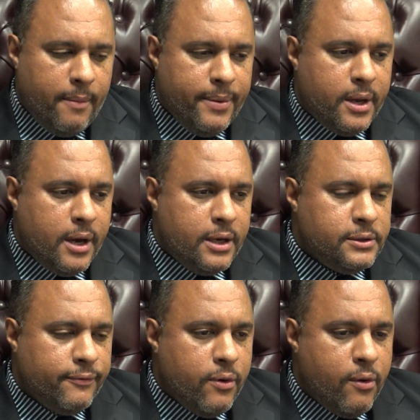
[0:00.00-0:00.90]

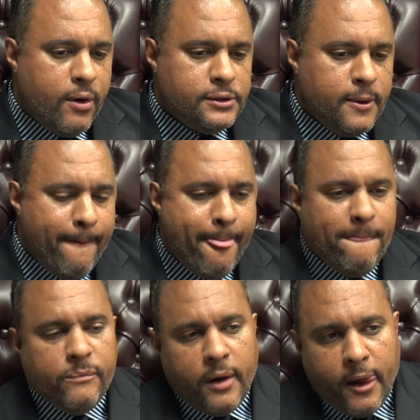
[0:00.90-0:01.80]
because of course,
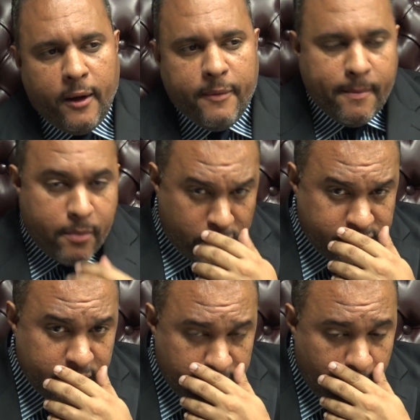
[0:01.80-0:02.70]
in
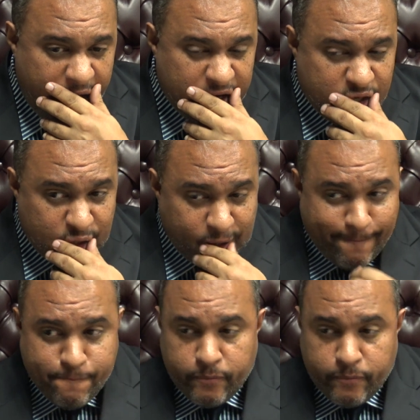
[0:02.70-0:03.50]
most situations,